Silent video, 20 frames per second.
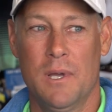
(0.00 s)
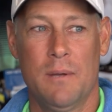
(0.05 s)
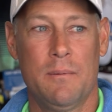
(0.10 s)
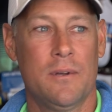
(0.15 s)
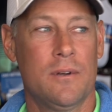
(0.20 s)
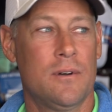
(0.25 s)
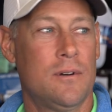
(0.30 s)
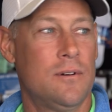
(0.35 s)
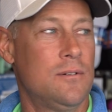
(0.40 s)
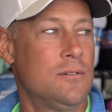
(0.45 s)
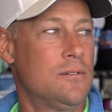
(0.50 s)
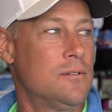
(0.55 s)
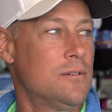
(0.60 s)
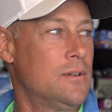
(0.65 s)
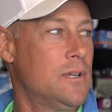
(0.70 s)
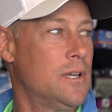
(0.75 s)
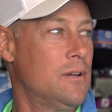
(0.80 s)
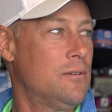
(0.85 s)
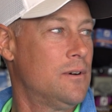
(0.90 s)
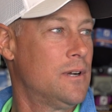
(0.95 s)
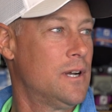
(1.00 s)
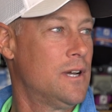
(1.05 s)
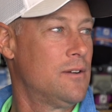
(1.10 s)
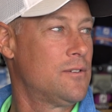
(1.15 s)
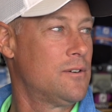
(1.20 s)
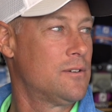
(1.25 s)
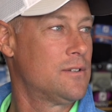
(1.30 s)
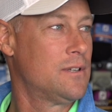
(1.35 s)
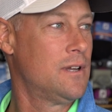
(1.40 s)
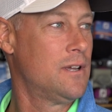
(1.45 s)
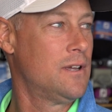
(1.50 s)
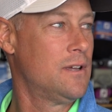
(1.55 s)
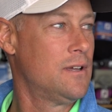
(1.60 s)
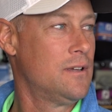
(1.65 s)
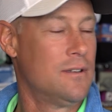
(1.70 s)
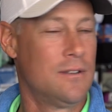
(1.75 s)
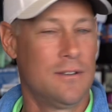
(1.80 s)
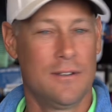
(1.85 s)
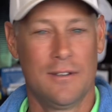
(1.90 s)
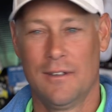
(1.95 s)
Maybe I'll get one after today.
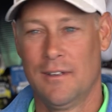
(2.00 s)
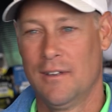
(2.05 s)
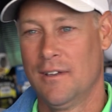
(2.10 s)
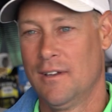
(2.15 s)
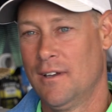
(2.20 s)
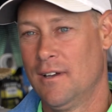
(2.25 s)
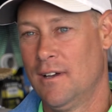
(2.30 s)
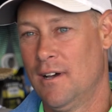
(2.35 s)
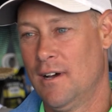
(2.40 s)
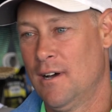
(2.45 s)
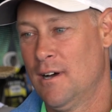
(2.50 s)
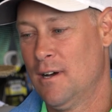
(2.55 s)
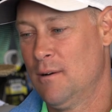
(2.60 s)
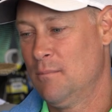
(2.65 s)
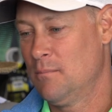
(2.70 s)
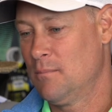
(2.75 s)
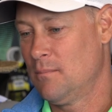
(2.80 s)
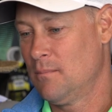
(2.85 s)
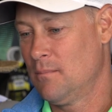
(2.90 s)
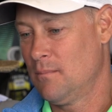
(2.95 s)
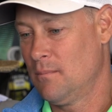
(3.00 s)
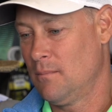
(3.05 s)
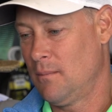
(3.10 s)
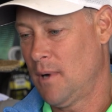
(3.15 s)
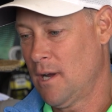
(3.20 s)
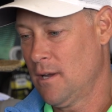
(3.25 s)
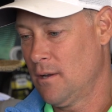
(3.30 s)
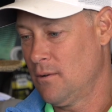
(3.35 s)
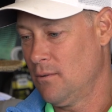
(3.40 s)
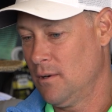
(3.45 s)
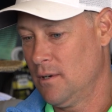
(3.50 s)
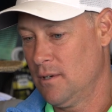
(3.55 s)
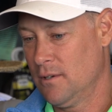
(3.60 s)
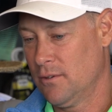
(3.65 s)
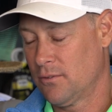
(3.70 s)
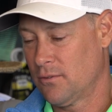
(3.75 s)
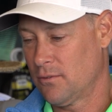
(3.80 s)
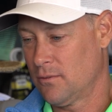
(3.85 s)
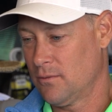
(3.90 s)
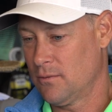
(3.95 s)
Um, Mike
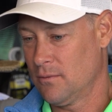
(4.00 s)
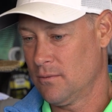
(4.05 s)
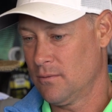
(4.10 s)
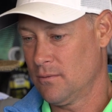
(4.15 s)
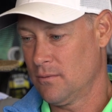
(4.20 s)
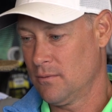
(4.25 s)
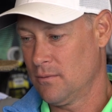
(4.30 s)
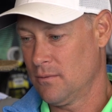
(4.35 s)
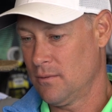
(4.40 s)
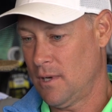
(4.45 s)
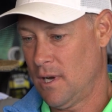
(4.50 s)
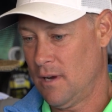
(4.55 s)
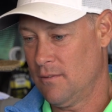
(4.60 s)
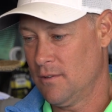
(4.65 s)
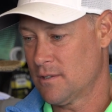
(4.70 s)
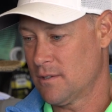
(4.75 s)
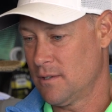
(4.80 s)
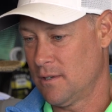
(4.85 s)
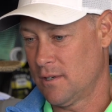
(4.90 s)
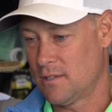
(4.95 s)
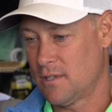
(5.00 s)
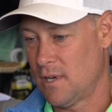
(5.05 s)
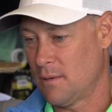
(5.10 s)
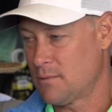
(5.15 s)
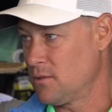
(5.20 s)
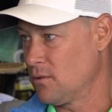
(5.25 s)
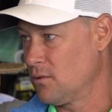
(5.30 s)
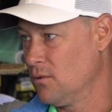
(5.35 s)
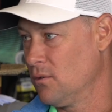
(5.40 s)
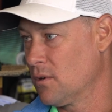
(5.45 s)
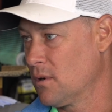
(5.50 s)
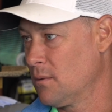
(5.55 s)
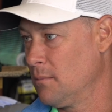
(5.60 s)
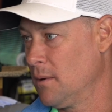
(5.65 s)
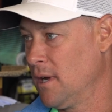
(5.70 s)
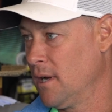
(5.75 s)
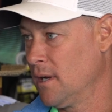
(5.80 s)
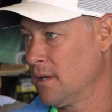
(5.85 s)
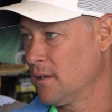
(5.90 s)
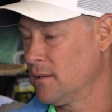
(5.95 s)
was obviously an exceptional
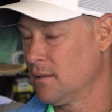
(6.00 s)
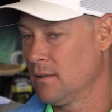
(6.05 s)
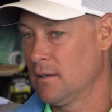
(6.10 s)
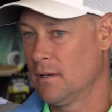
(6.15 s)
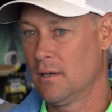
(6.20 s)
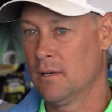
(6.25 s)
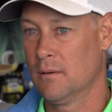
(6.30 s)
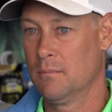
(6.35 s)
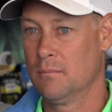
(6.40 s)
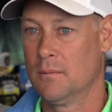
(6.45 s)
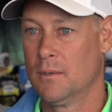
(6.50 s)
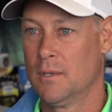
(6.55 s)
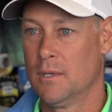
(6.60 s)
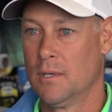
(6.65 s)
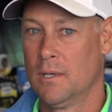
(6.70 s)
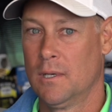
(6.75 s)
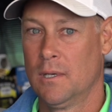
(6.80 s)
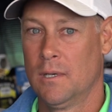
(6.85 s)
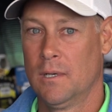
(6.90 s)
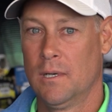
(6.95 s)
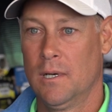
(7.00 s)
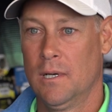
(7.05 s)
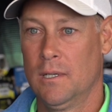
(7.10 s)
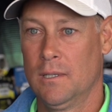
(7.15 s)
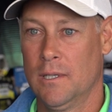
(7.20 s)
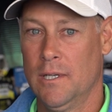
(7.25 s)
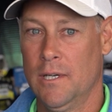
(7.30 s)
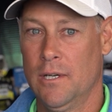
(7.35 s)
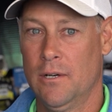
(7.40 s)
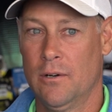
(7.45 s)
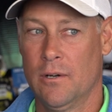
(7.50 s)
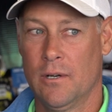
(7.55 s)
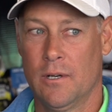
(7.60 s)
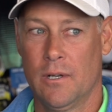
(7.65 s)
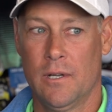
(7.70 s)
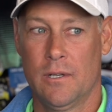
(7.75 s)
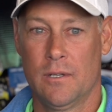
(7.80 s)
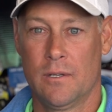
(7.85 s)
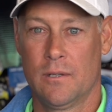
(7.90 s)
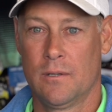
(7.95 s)
quarterback and um, a leader, and,
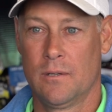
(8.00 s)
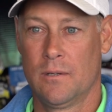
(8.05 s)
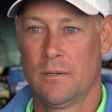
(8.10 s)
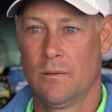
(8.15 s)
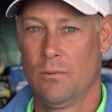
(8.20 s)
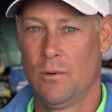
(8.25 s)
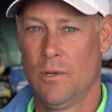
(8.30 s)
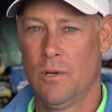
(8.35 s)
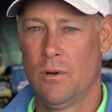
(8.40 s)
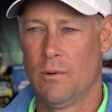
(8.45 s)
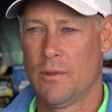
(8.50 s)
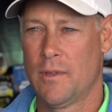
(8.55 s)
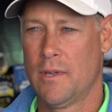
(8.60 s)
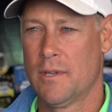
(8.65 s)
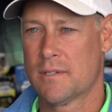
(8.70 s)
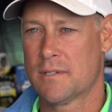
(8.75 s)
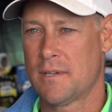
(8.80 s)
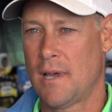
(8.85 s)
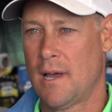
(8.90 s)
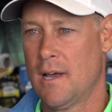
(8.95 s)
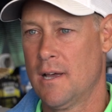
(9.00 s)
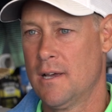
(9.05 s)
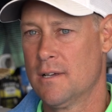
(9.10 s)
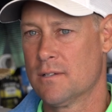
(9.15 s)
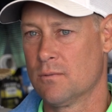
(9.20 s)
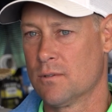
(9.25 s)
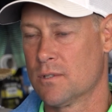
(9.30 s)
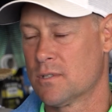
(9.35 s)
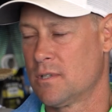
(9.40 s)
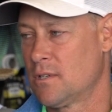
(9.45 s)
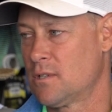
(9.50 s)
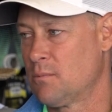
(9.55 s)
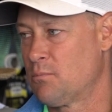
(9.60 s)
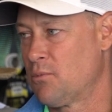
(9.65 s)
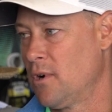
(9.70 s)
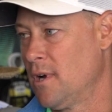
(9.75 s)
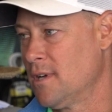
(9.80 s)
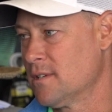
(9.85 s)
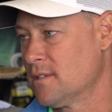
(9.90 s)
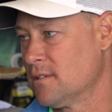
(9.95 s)
and, you know, with his size, was such a
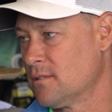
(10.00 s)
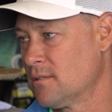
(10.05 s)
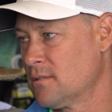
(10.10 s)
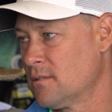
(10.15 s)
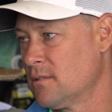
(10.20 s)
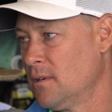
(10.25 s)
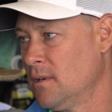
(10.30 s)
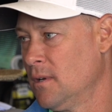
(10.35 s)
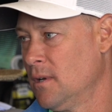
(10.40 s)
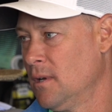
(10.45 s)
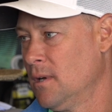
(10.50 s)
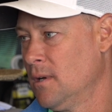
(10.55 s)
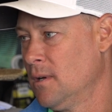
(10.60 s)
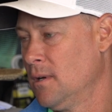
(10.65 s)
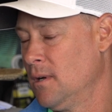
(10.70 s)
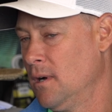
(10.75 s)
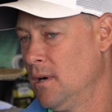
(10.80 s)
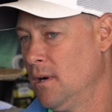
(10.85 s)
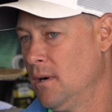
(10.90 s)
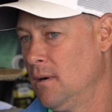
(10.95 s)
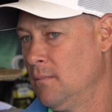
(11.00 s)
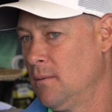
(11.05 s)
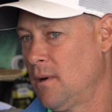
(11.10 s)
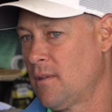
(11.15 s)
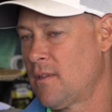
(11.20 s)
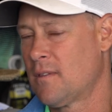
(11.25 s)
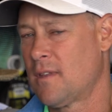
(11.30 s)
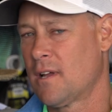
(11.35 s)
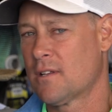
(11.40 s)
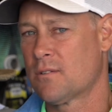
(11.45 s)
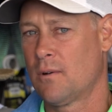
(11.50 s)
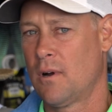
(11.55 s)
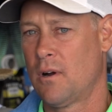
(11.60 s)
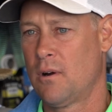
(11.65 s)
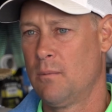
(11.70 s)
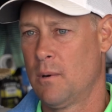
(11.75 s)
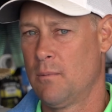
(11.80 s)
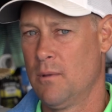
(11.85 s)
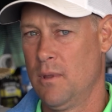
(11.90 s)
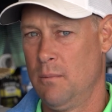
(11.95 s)
presence. Um, I think that's what I
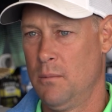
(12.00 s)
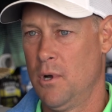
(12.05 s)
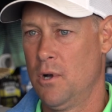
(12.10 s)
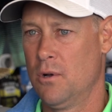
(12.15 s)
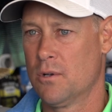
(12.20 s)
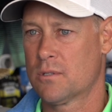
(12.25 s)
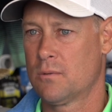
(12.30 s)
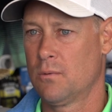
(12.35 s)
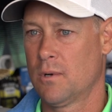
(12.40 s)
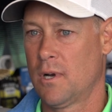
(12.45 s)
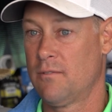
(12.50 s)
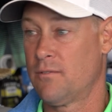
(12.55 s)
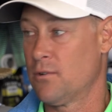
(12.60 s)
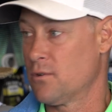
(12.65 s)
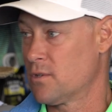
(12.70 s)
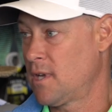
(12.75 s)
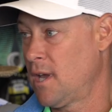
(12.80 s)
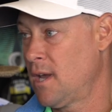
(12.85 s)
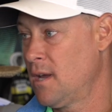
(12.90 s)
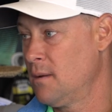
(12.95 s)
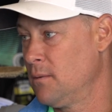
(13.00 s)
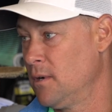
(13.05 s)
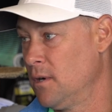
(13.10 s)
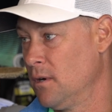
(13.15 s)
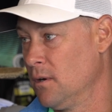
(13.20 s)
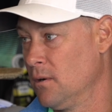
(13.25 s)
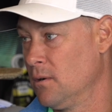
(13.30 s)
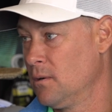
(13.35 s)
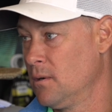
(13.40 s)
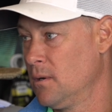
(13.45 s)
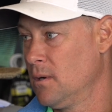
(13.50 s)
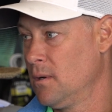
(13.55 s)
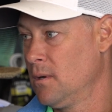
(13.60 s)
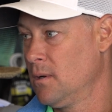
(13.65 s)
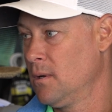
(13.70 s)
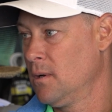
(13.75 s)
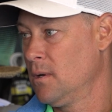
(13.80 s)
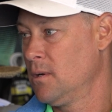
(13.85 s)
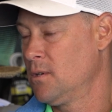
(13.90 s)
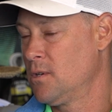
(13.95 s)
remember the most when I first came here.
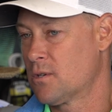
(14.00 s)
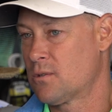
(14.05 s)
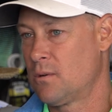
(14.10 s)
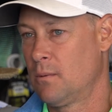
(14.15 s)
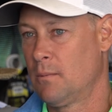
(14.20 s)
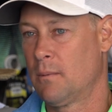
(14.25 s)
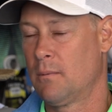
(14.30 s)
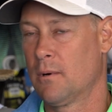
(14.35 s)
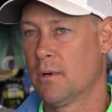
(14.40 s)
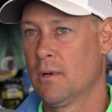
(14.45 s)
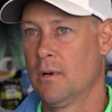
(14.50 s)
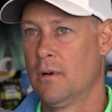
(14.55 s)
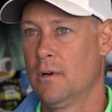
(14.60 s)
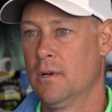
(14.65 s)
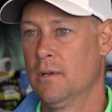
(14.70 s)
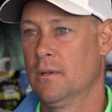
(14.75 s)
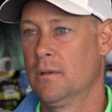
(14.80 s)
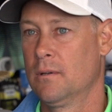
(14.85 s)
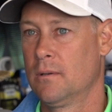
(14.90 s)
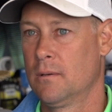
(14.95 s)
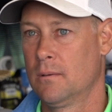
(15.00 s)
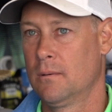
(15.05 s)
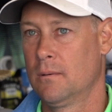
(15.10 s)
Just remember going,